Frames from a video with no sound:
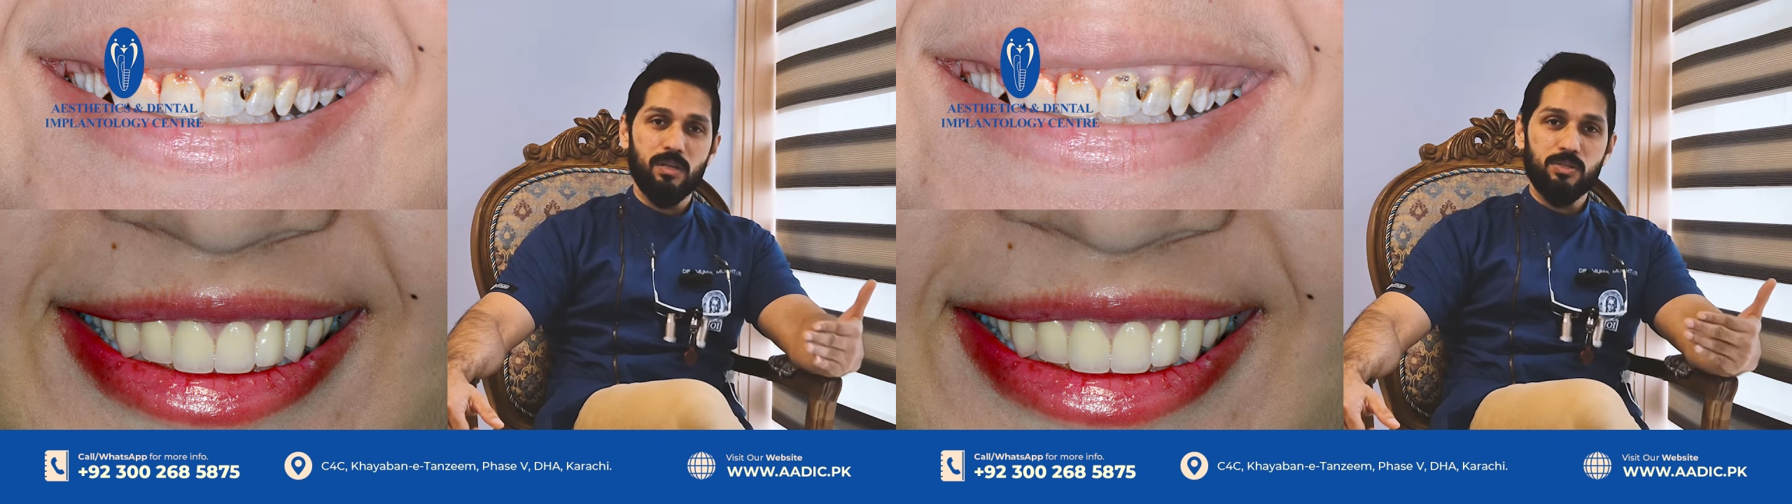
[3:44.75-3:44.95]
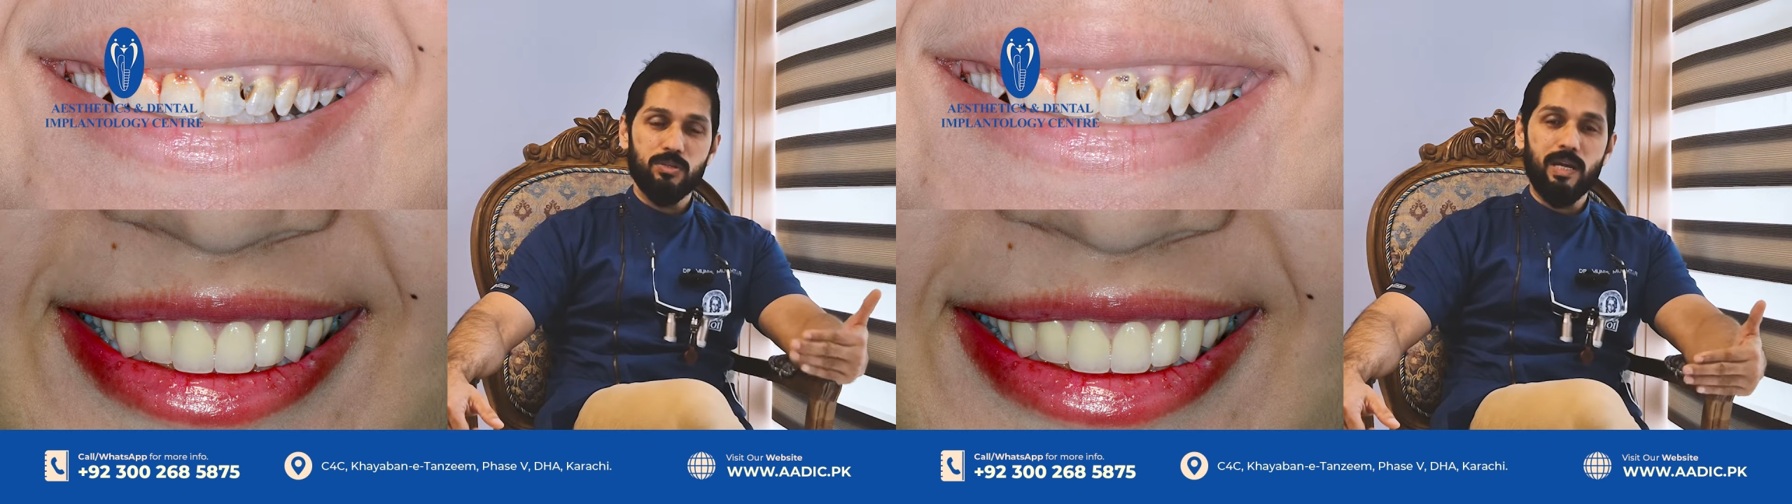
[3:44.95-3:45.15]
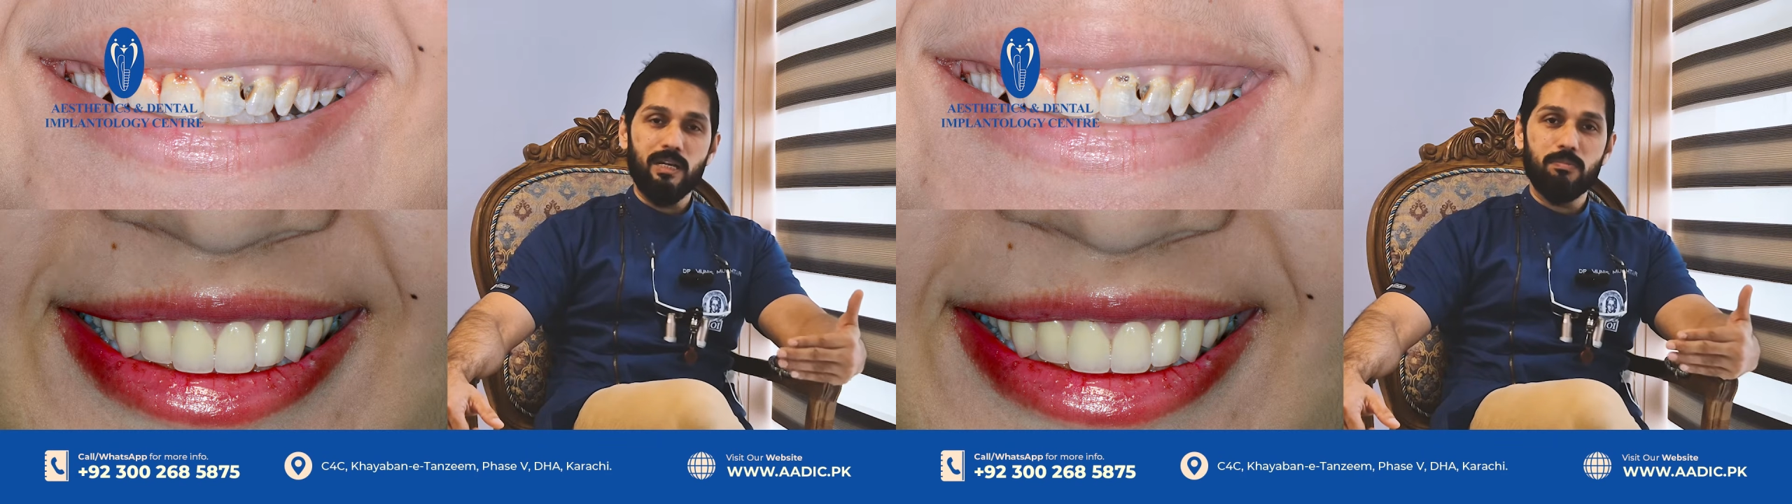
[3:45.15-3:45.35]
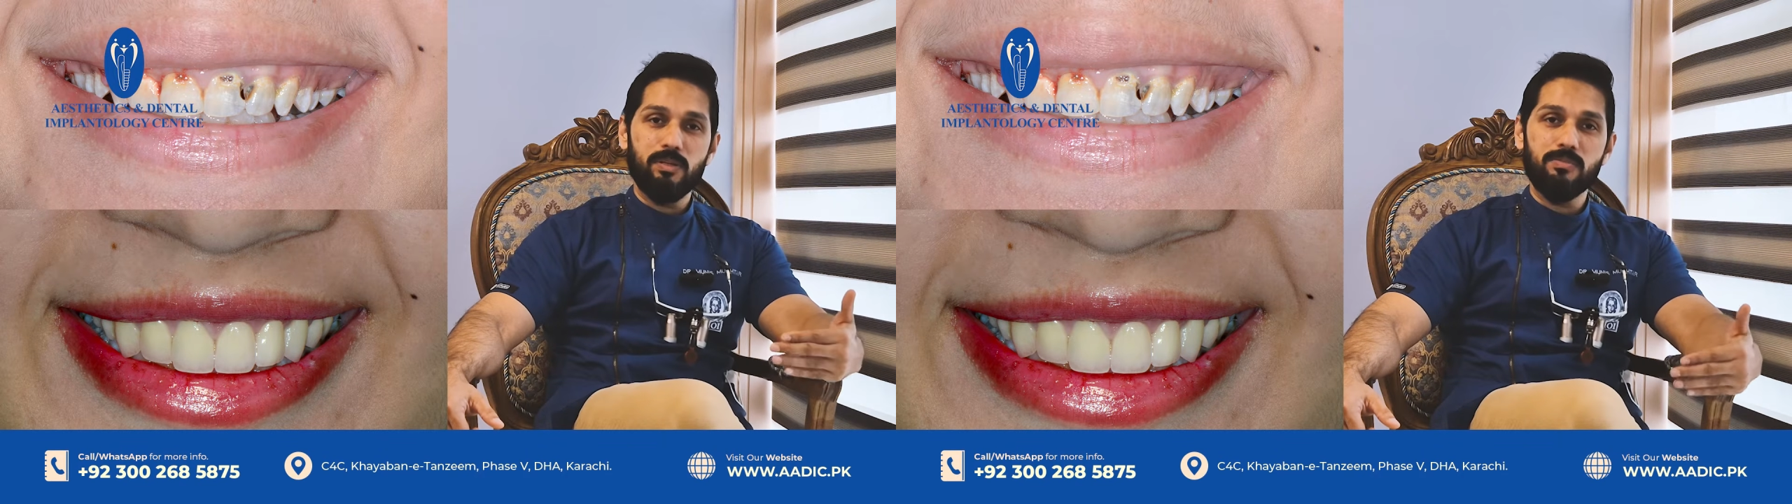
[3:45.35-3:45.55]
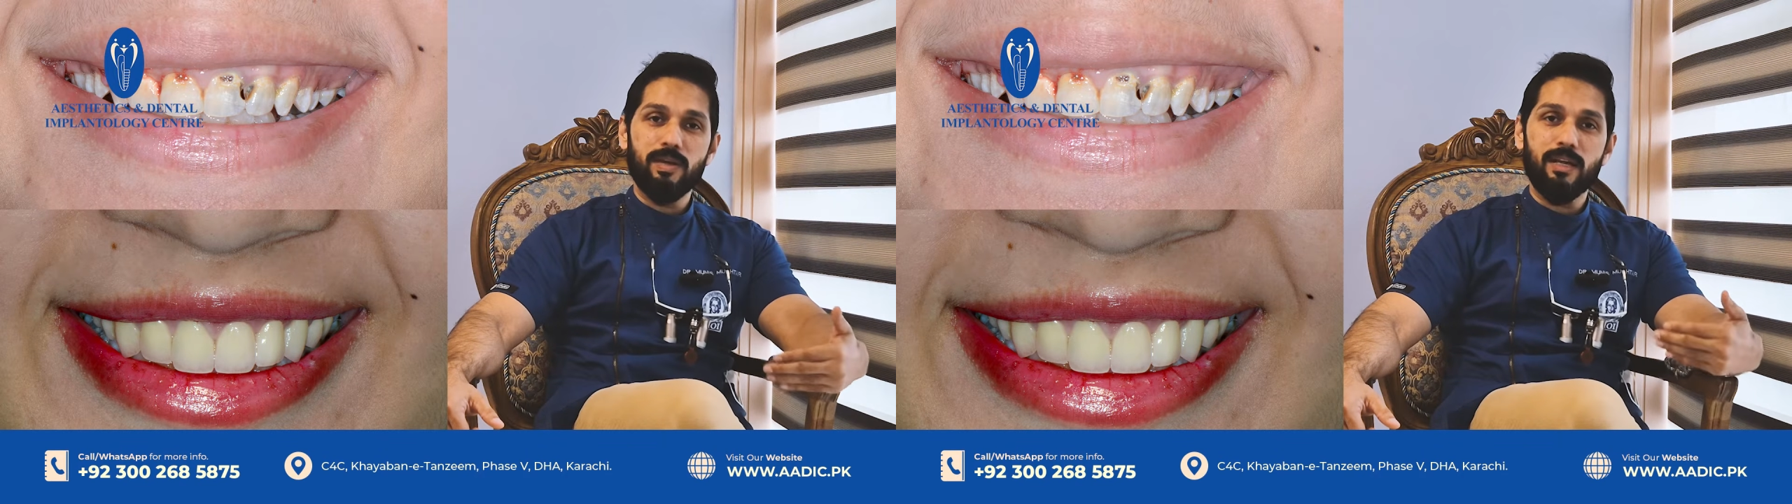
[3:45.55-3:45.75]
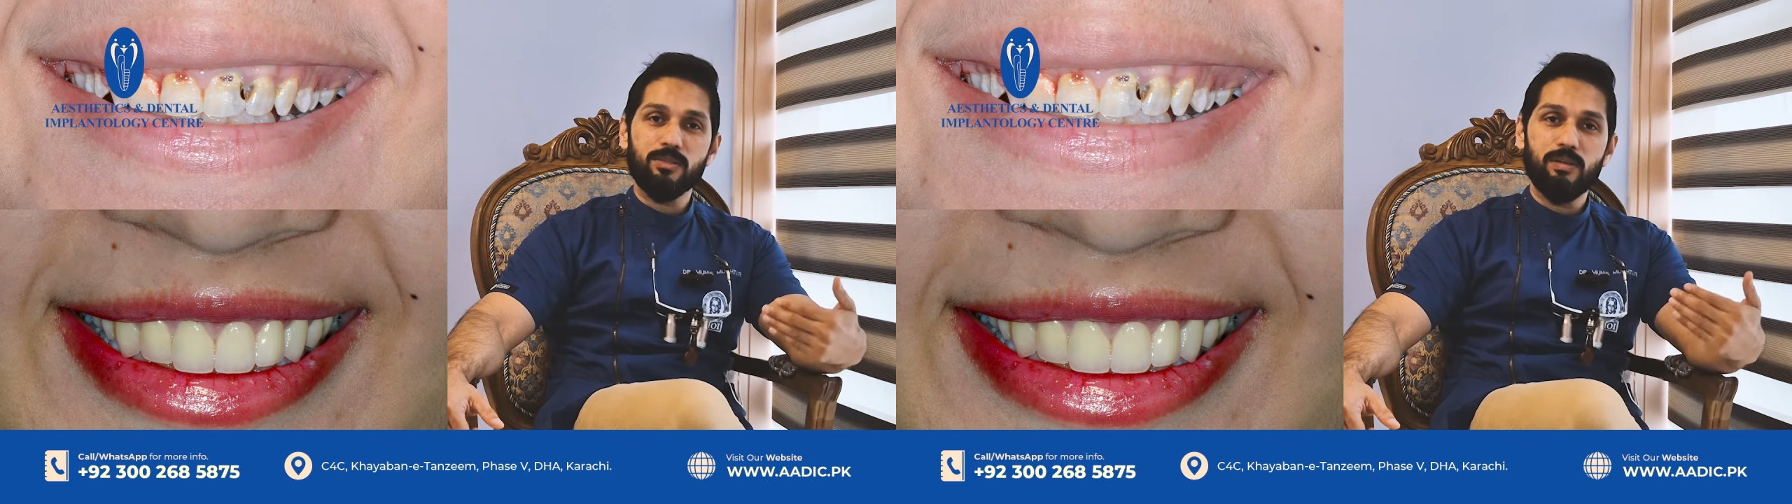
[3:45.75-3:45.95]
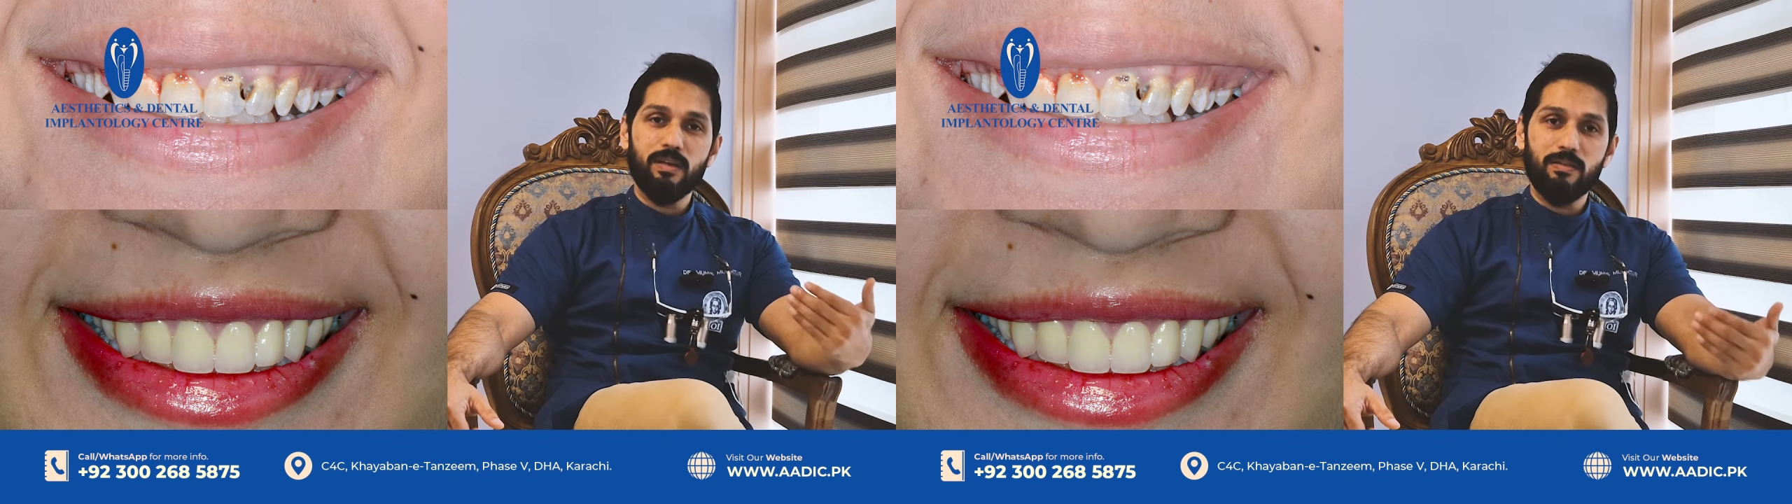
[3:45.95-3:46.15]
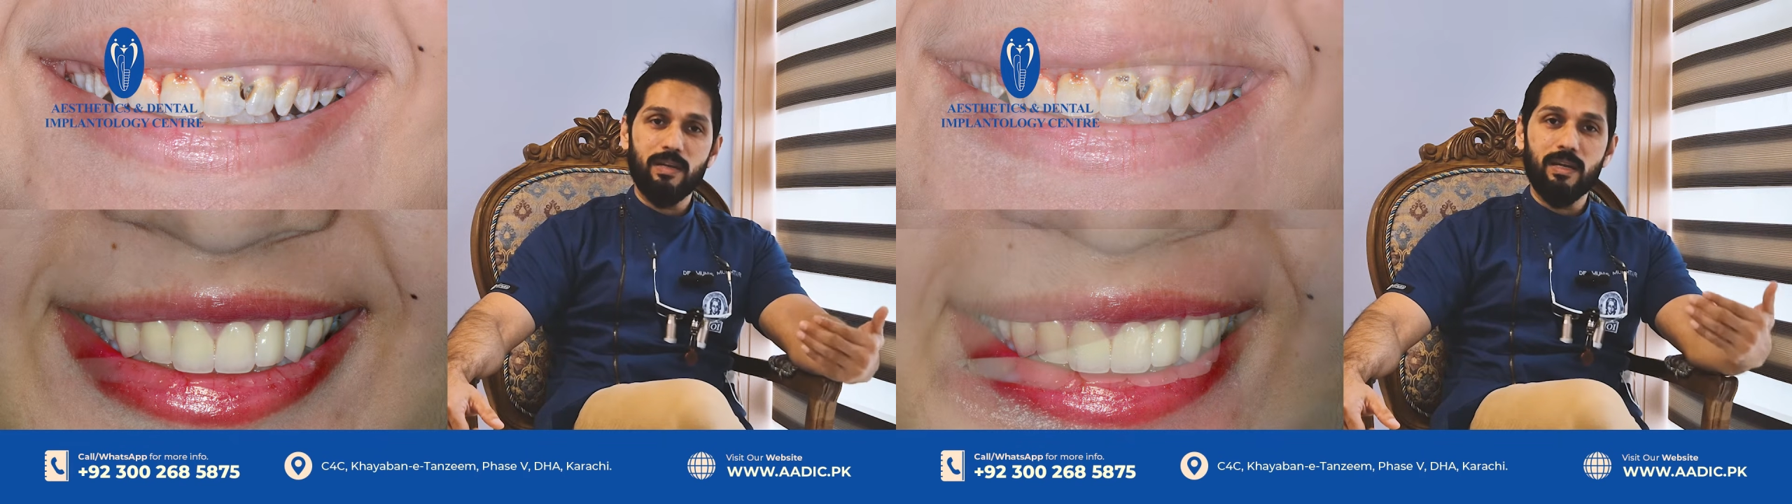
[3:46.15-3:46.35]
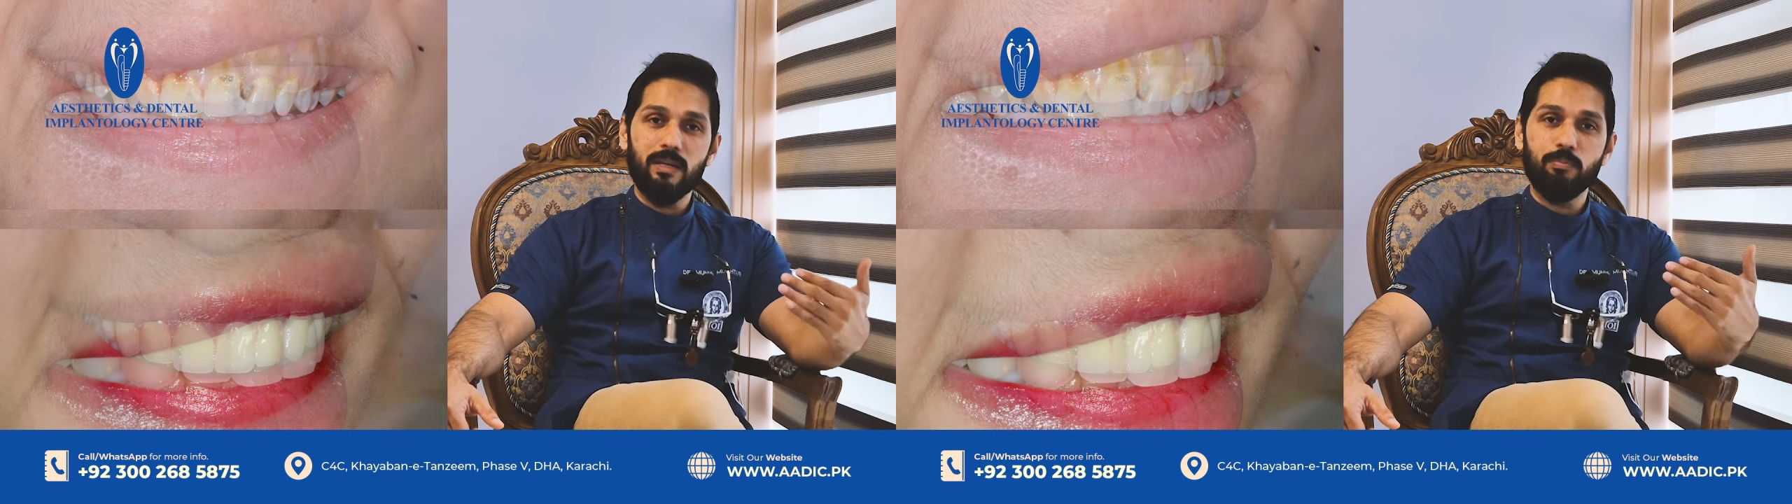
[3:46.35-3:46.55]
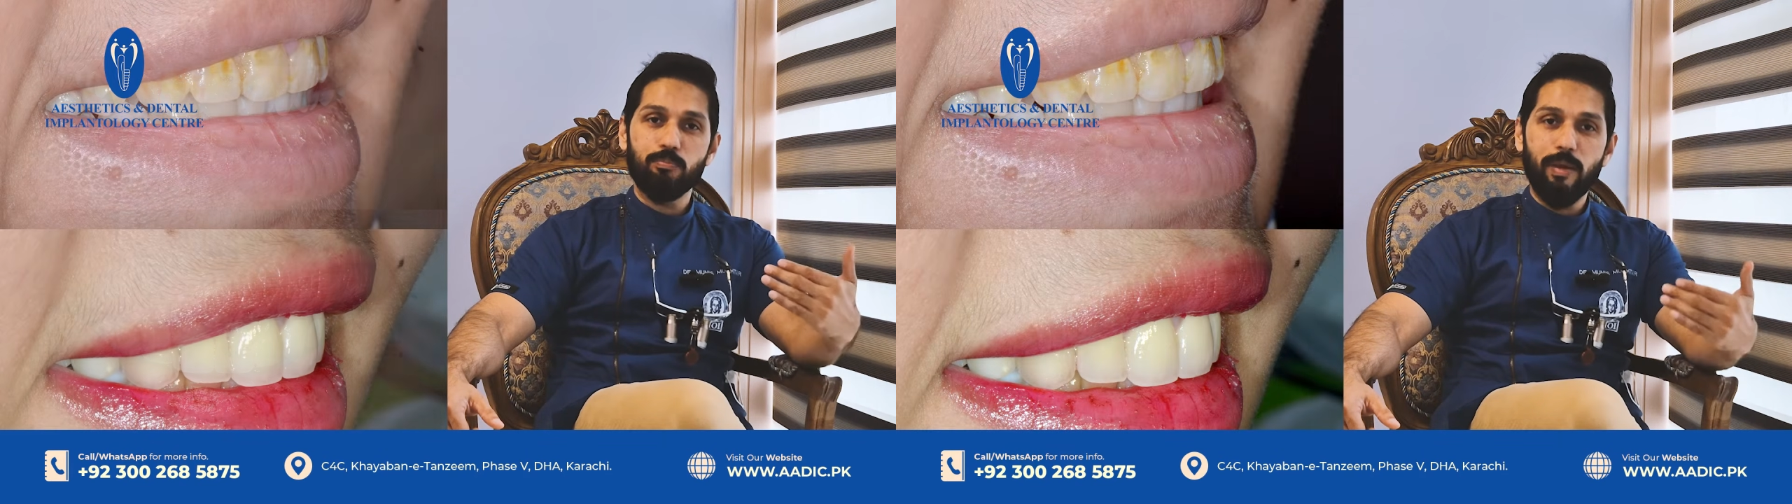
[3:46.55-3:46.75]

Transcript: So that means we actually create